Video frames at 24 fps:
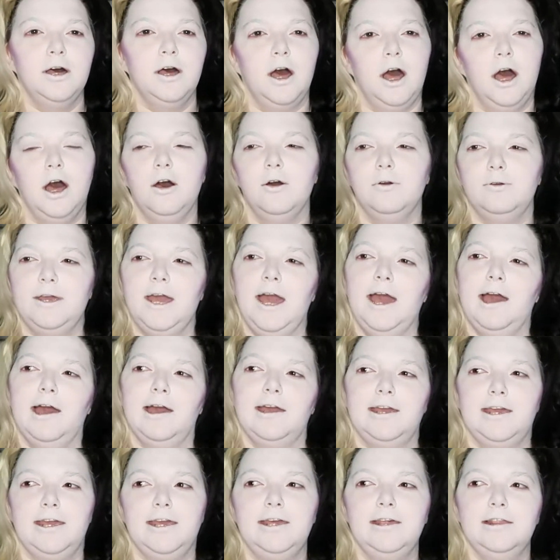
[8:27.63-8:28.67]
Oh yeah,
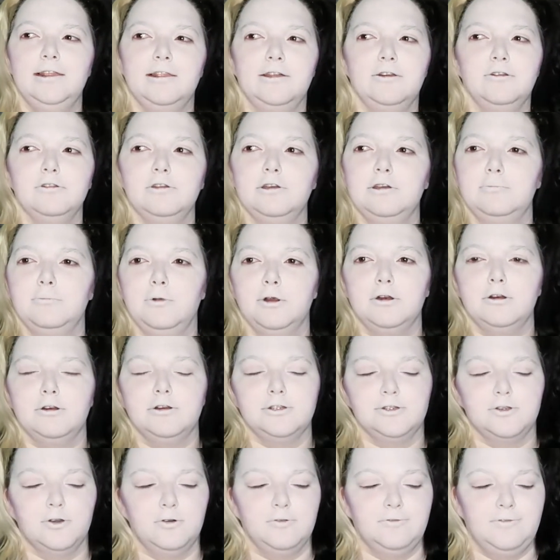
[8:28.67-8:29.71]
he literally murdered
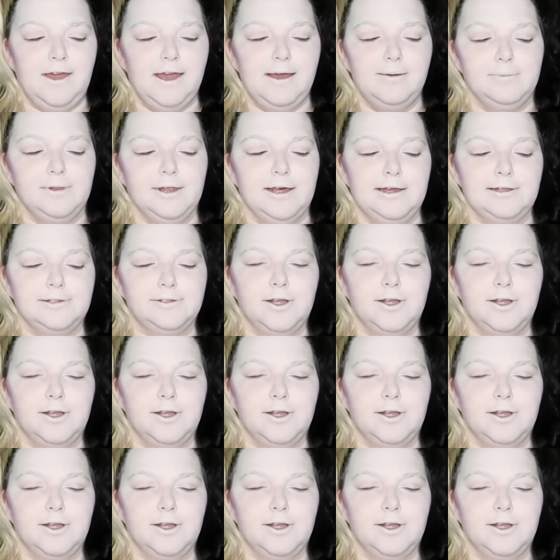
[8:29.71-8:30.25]
his whole family,